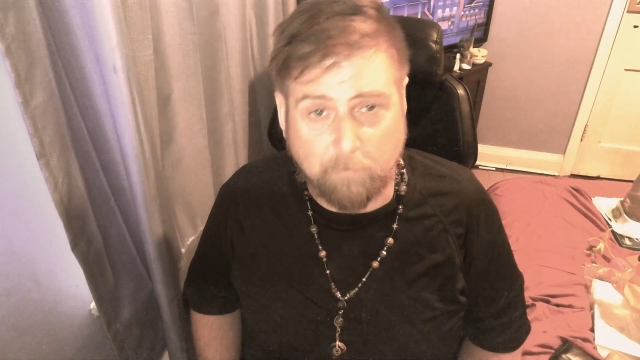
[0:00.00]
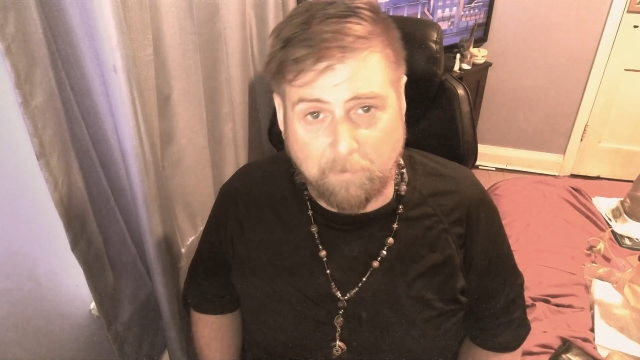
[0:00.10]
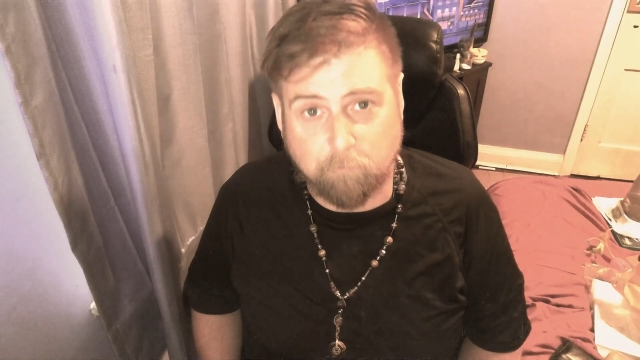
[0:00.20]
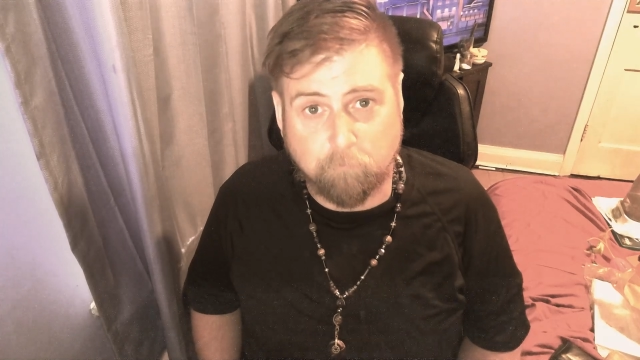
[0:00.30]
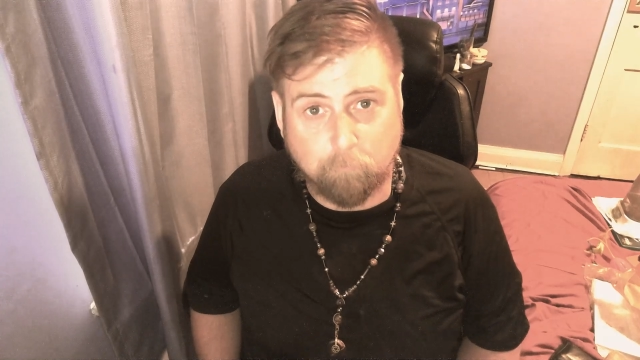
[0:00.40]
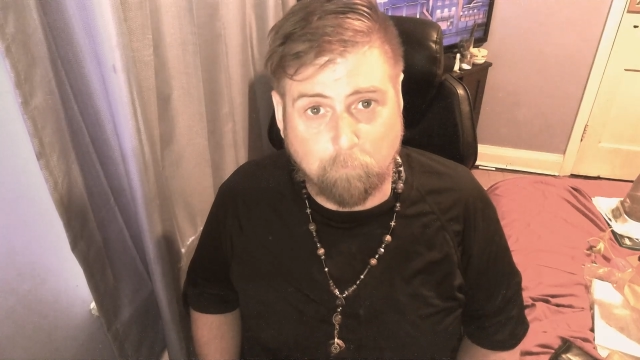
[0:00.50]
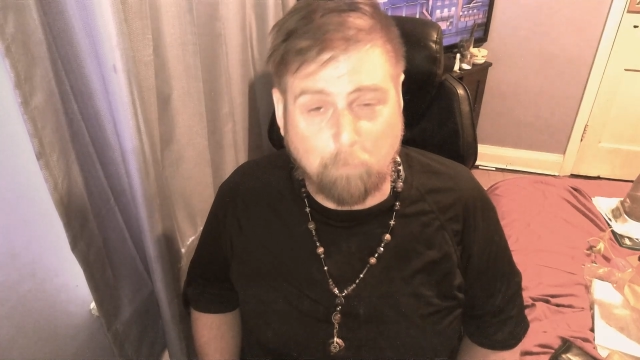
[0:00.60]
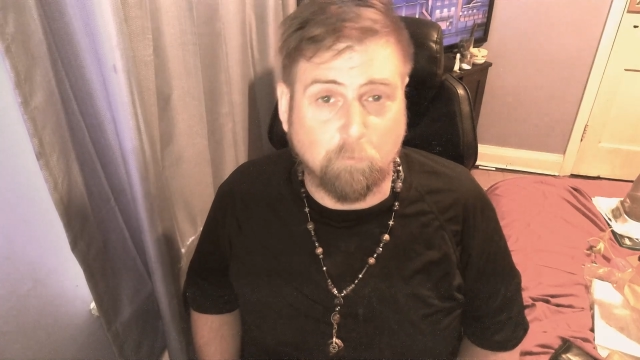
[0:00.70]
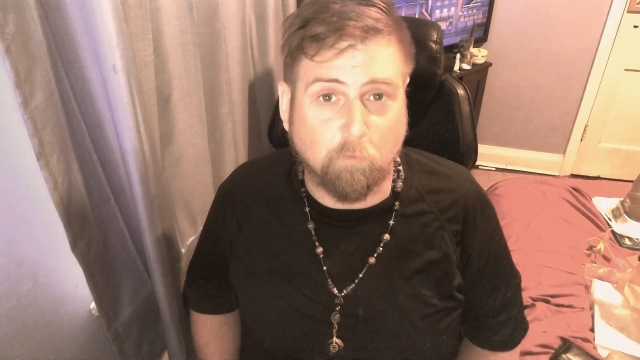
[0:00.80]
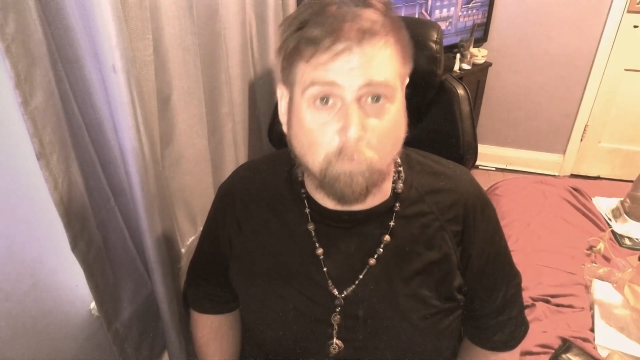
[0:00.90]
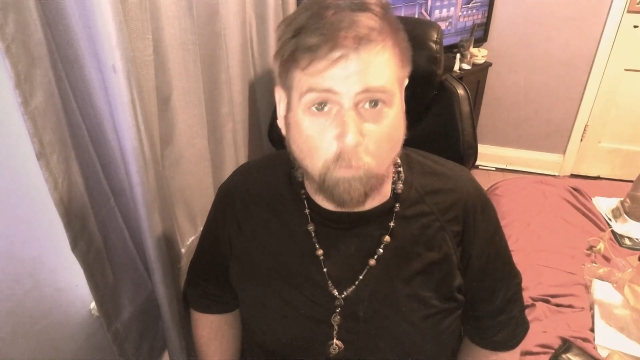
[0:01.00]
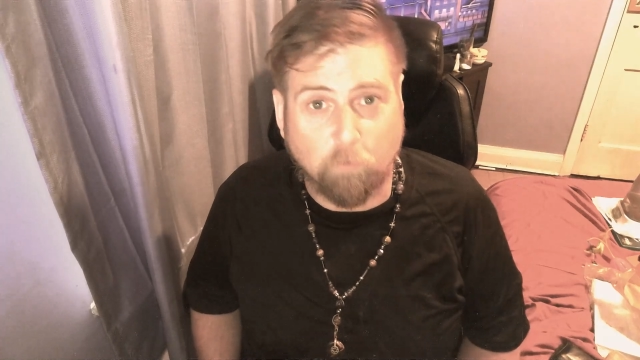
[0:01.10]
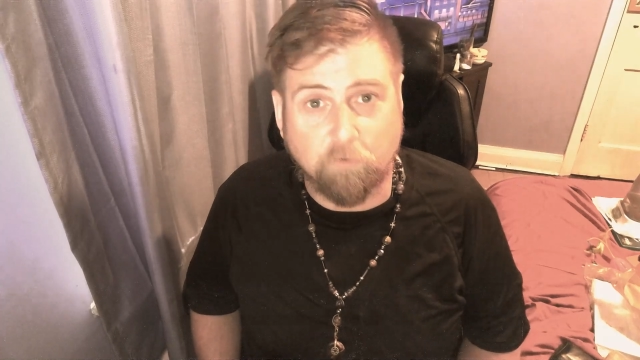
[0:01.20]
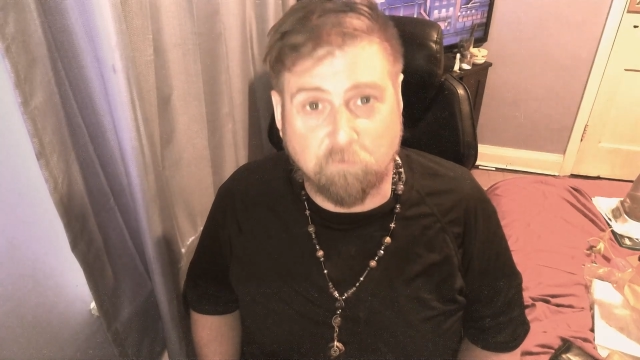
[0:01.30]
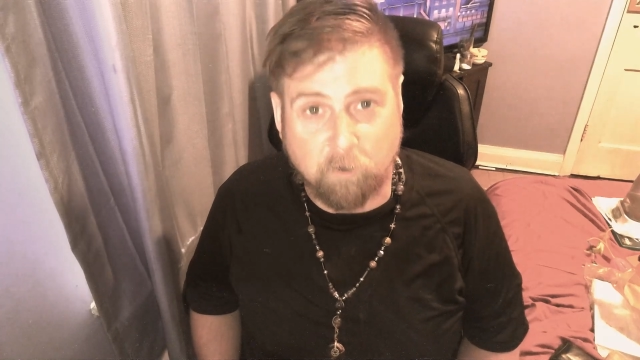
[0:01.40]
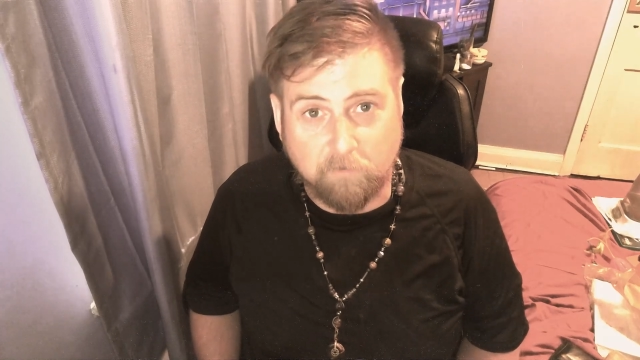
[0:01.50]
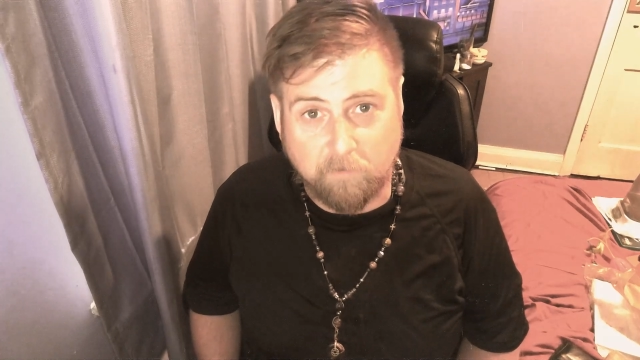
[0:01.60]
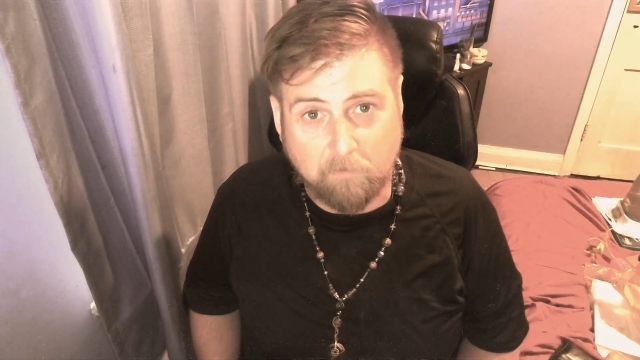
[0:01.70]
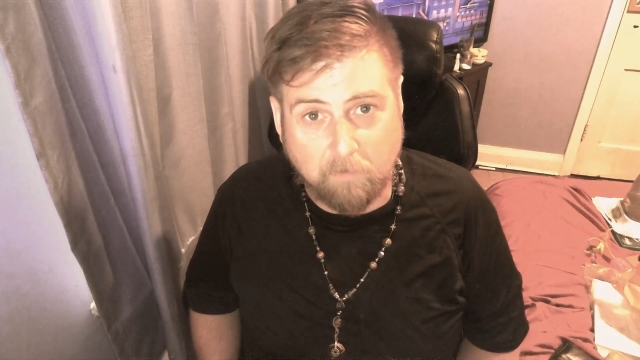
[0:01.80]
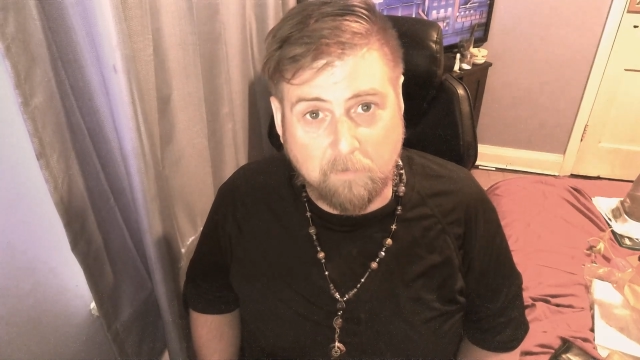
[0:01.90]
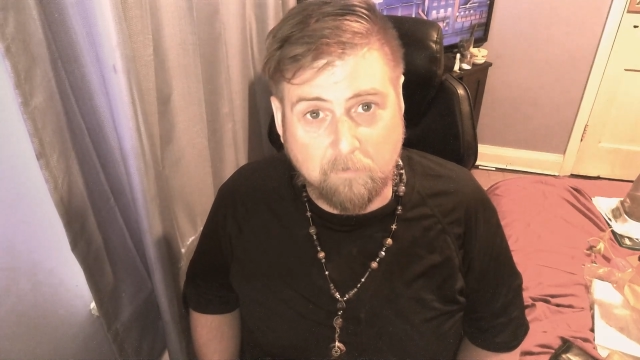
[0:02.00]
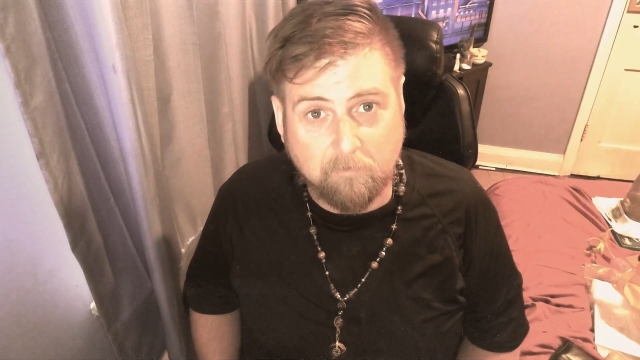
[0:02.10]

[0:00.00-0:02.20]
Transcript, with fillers: That's people who are broke struggling, right?